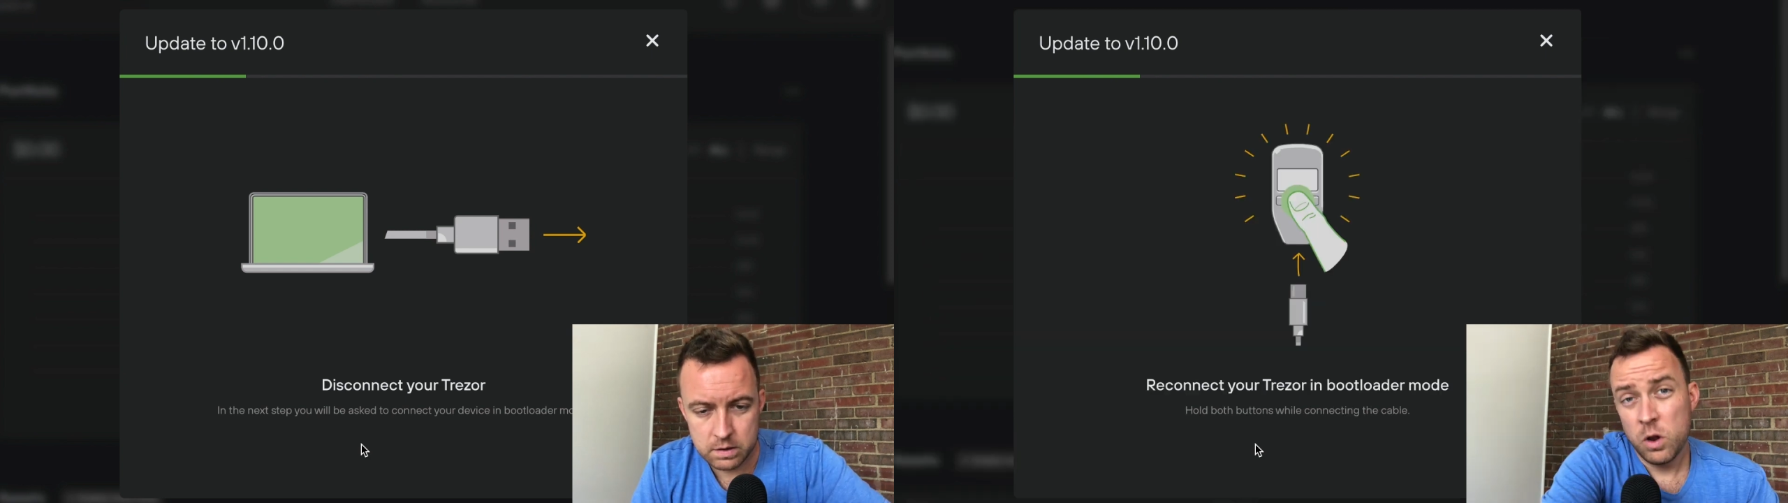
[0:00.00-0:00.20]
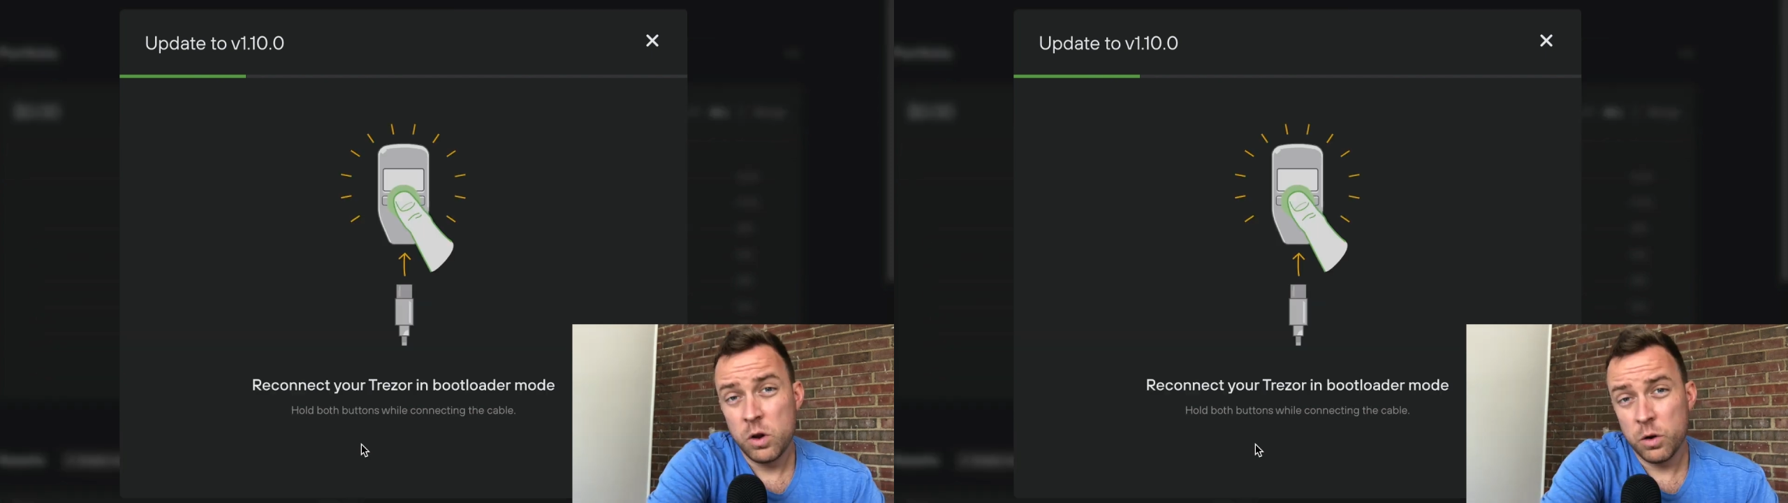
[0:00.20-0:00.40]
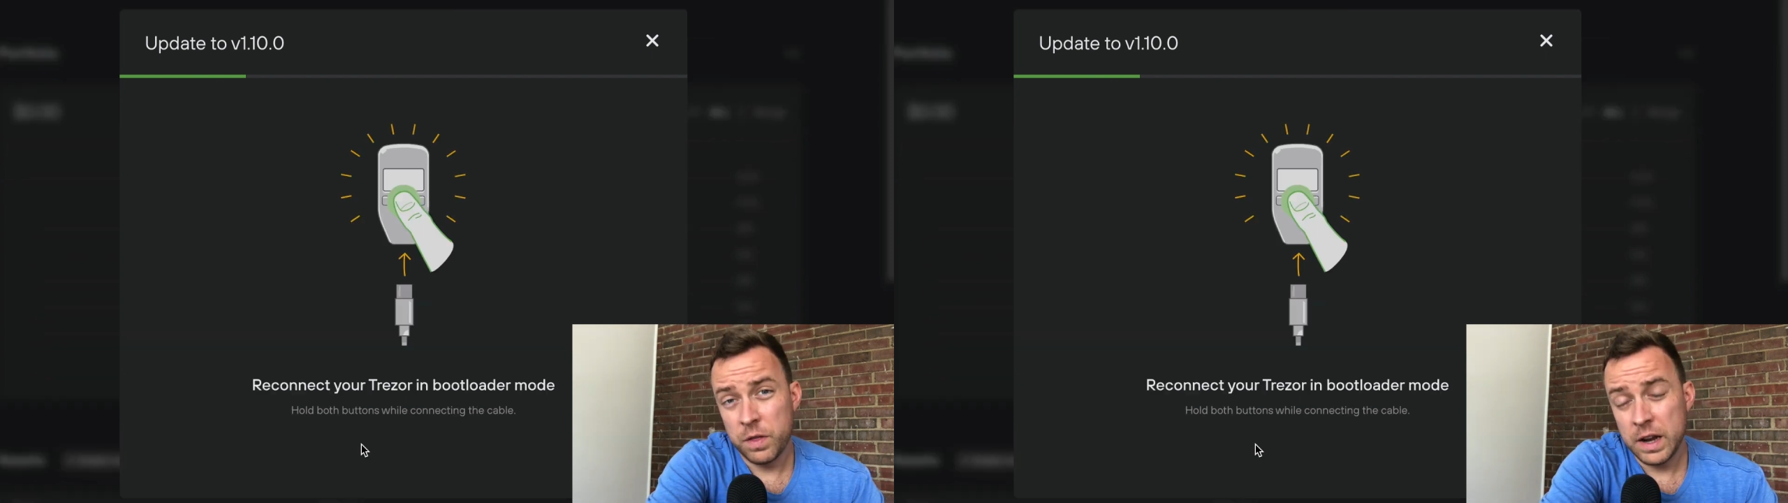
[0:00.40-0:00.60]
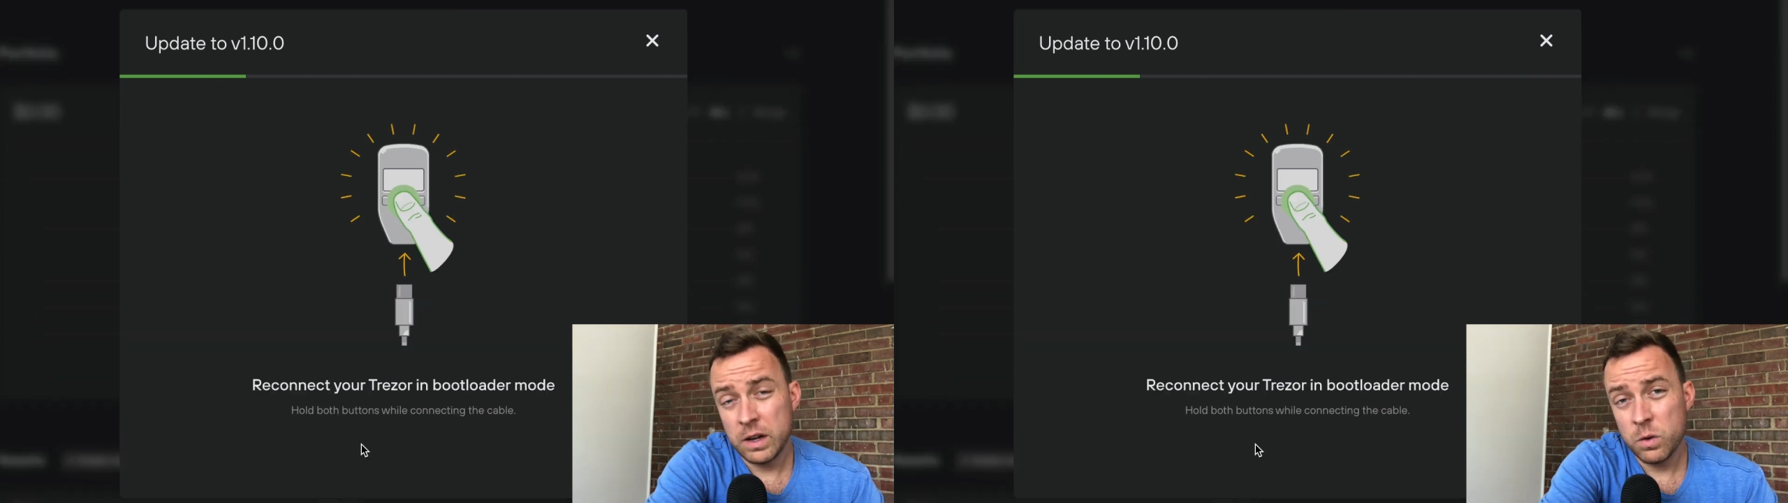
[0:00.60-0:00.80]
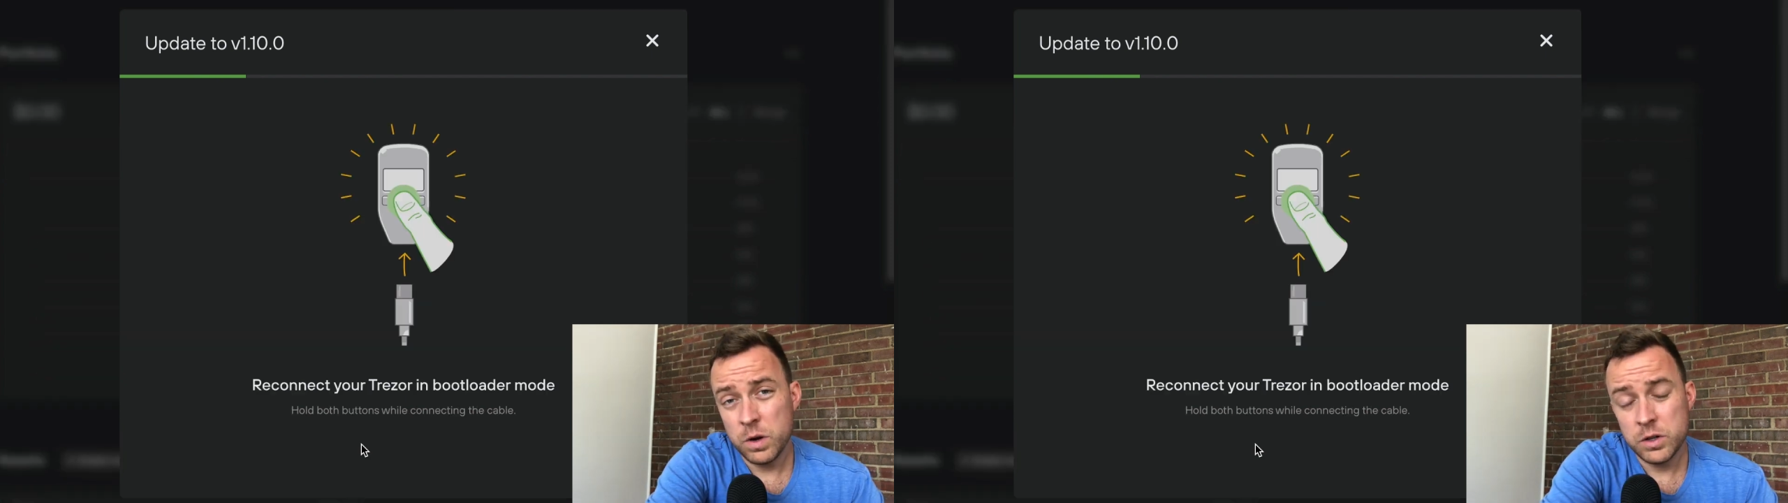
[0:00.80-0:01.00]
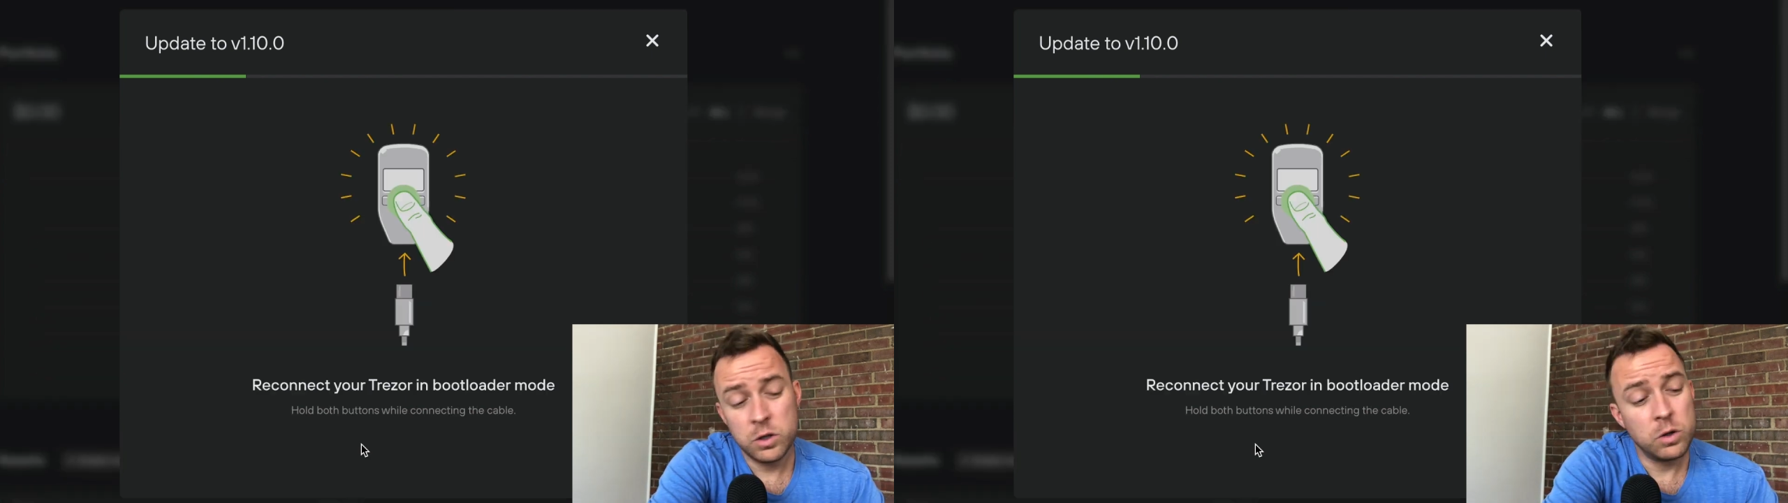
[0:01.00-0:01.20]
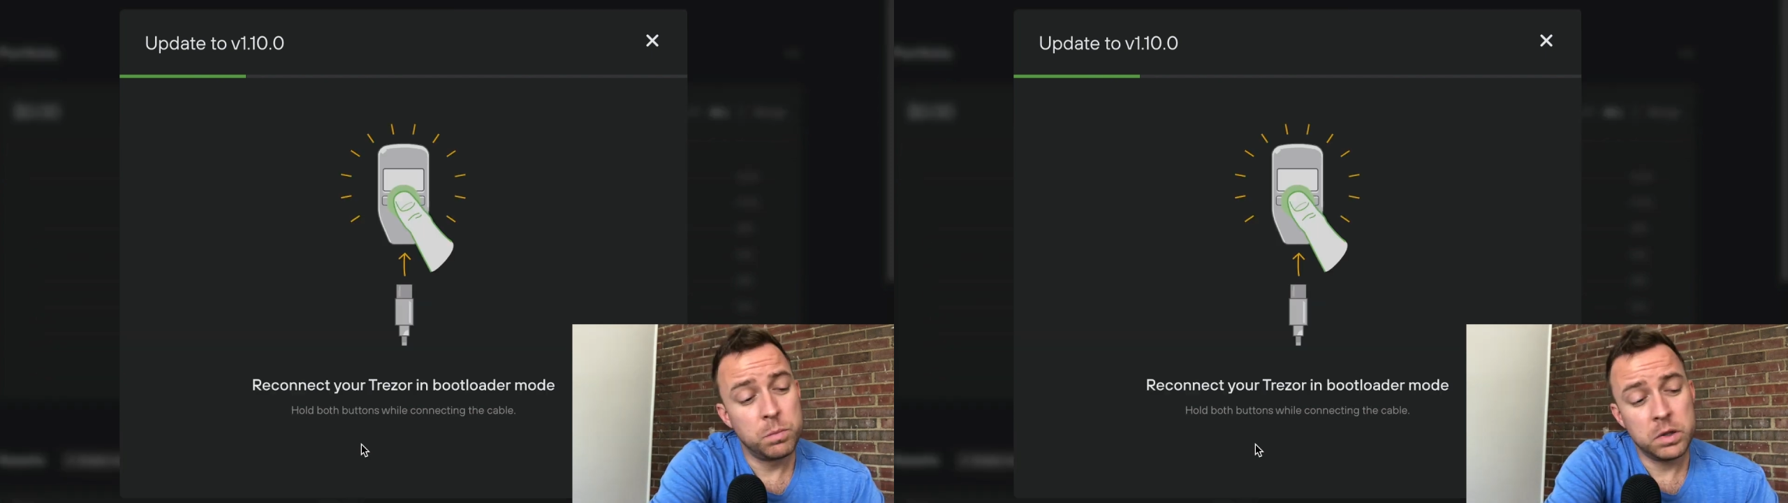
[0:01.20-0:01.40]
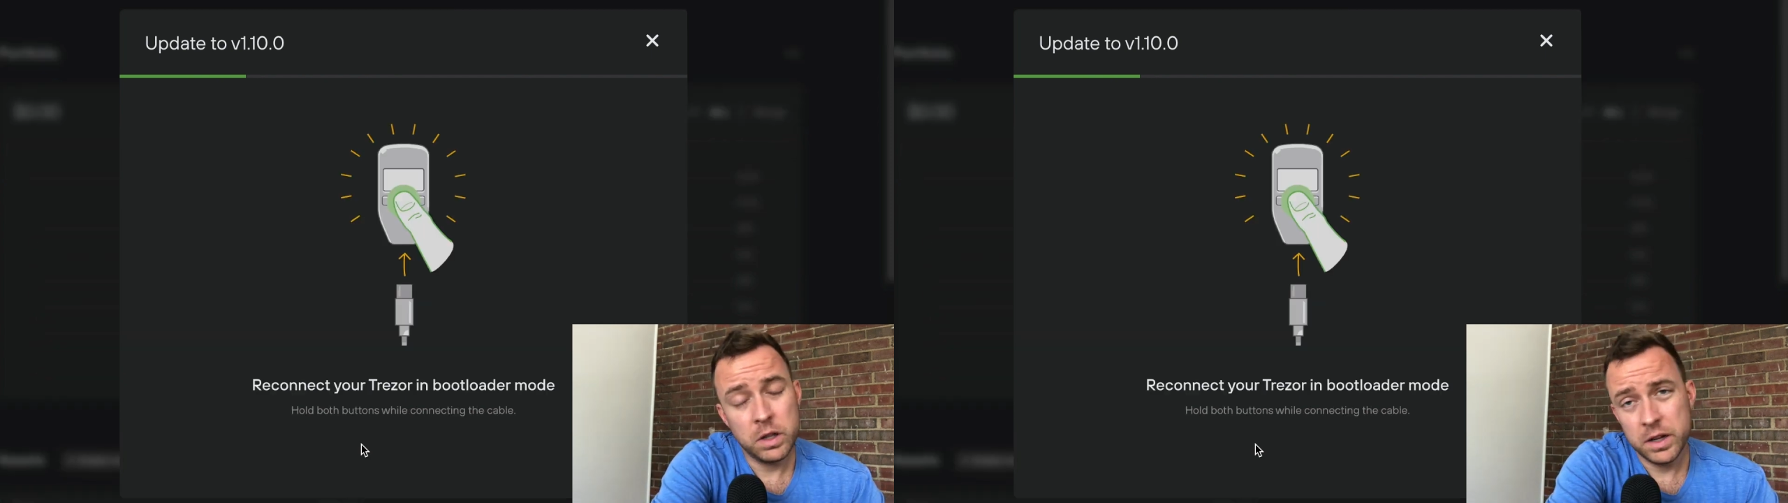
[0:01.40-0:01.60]
You're then going to
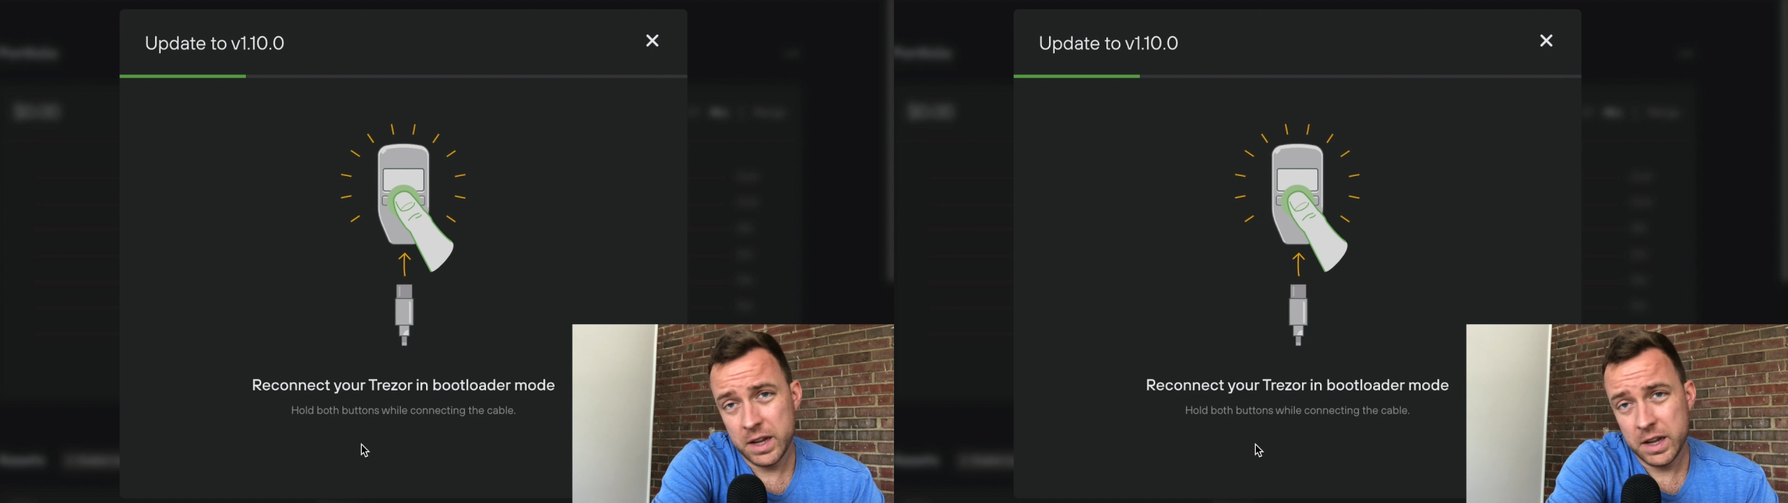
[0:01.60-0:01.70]
plug